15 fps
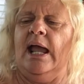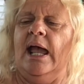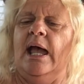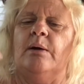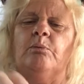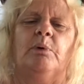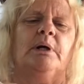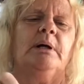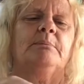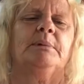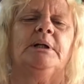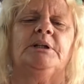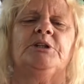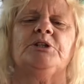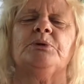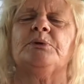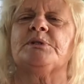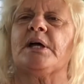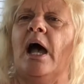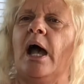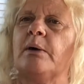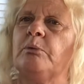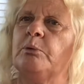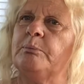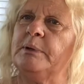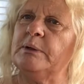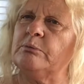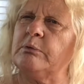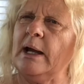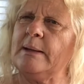And what I'm going to do is I will
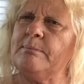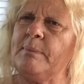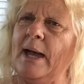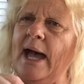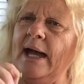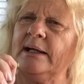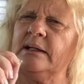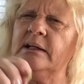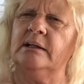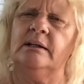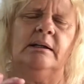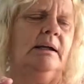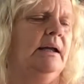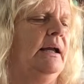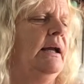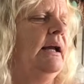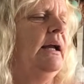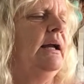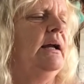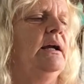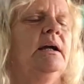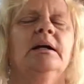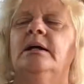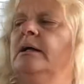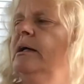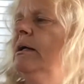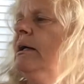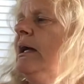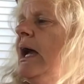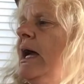be right back.
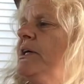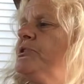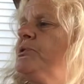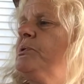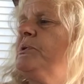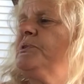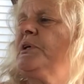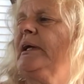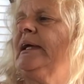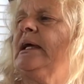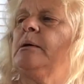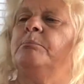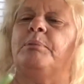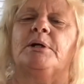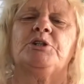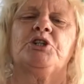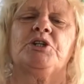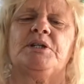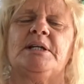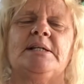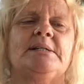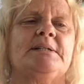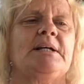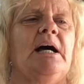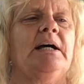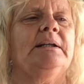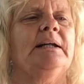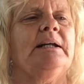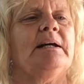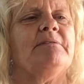As soon as I get a bunch of these
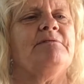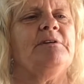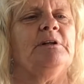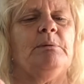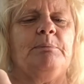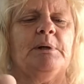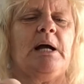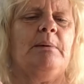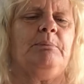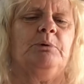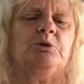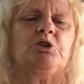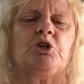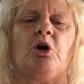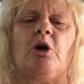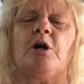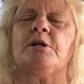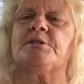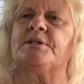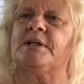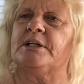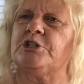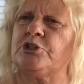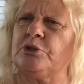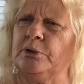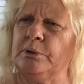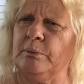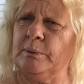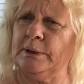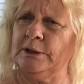done and I fill up a couple jars and I show
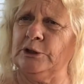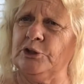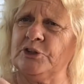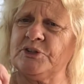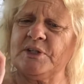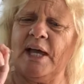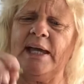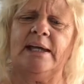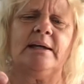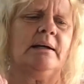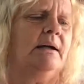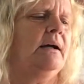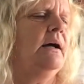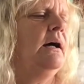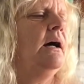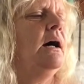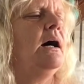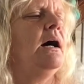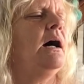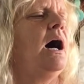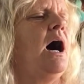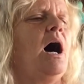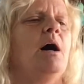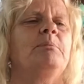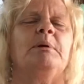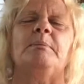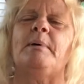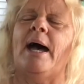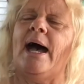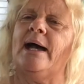you what it looks like, I'll be
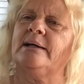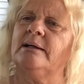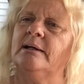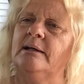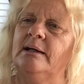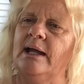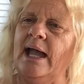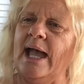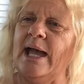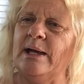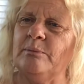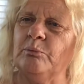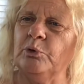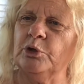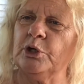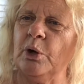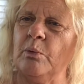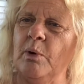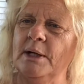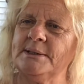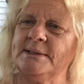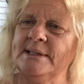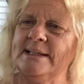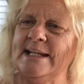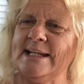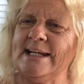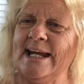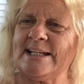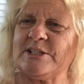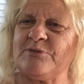back and we'll go on to the
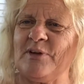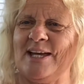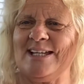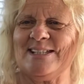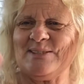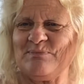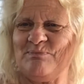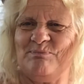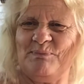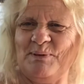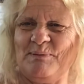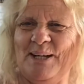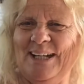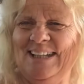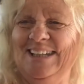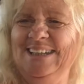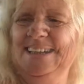next phase. Bye-bye.